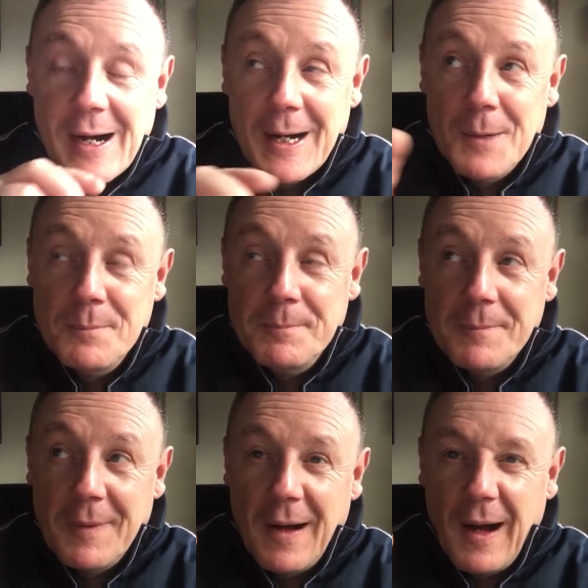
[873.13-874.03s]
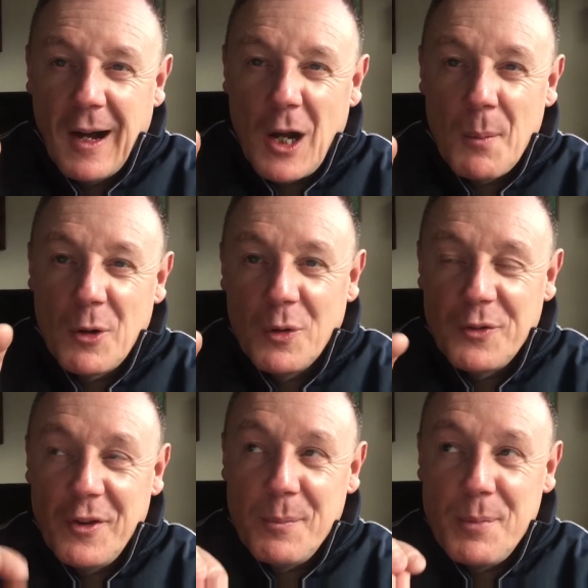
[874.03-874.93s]
I come across
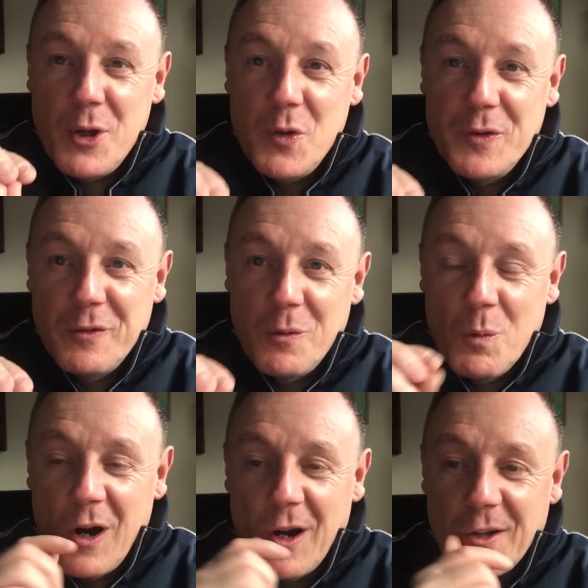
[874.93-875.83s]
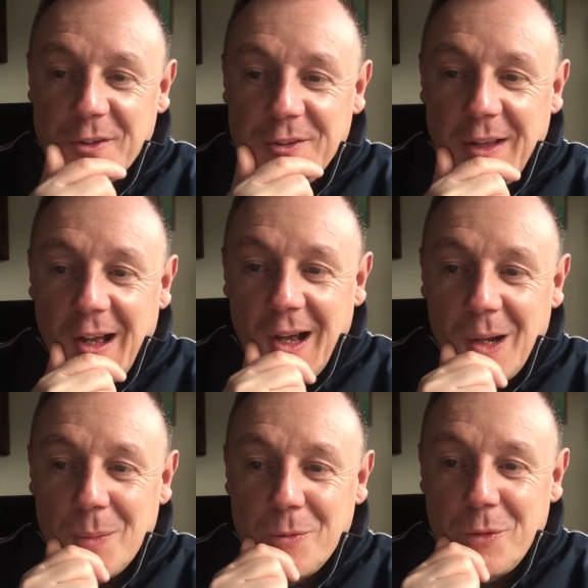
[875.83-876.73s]
these beautiful words
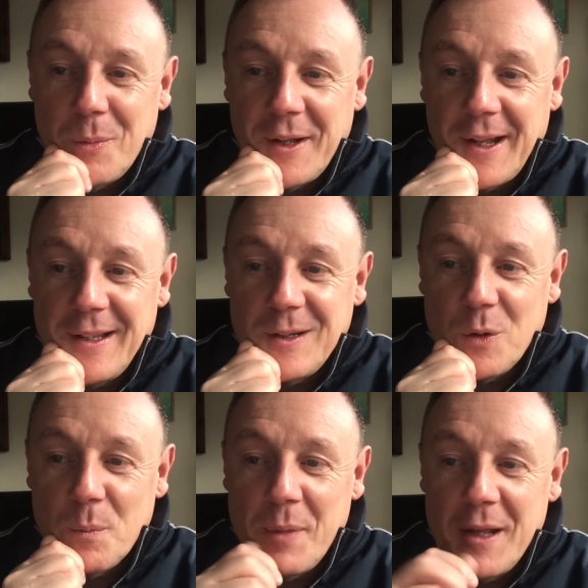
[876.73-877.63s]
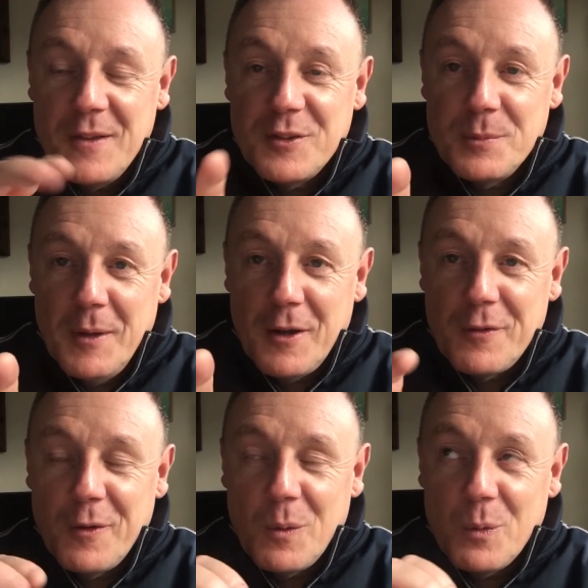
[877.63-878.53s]
from a lady called B. Smith,
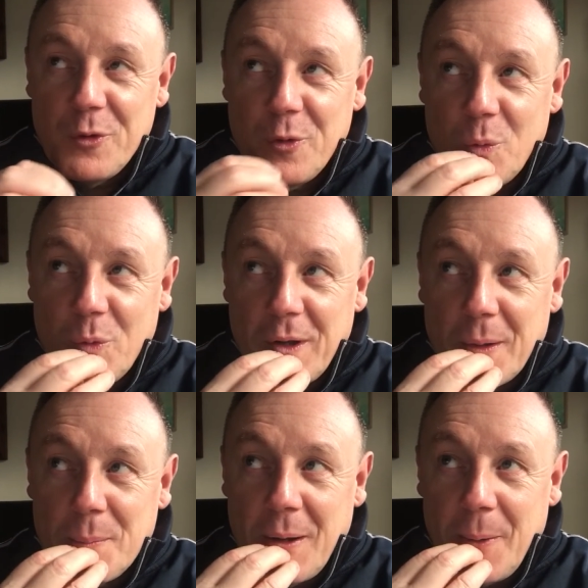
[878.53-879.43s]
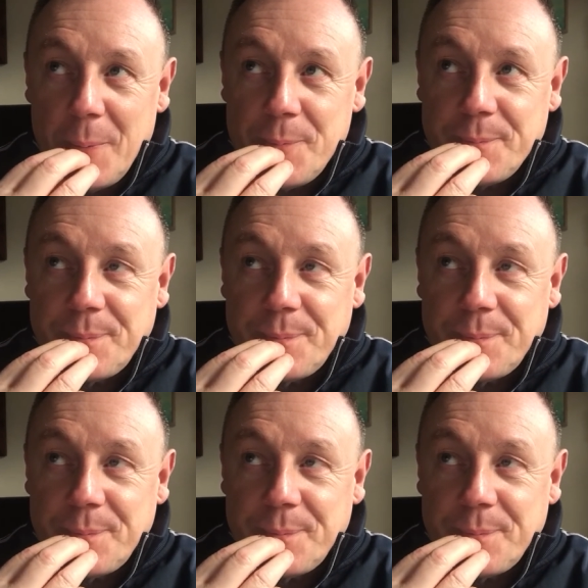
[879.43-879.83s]
who was talking about,